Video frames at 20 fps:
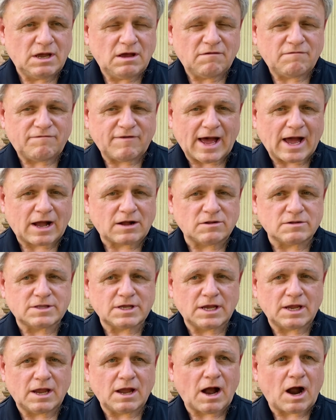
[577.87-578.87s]

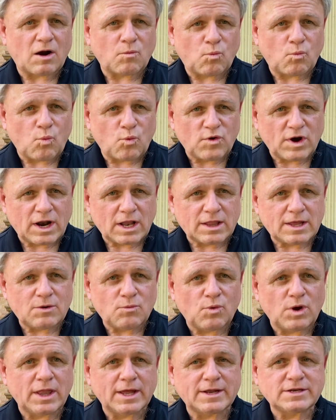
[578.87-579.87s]
Faculty are really
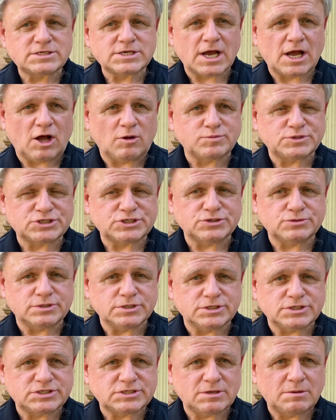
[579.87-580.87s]
willing to help
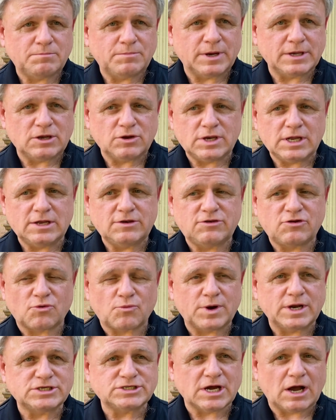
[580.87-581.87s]
students, but you need to
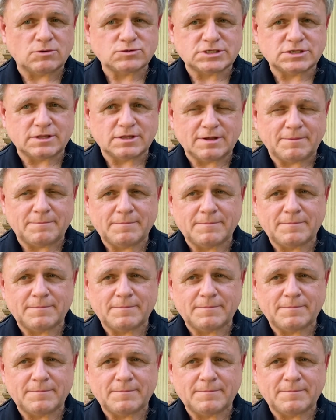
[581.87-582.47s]
reach out to them.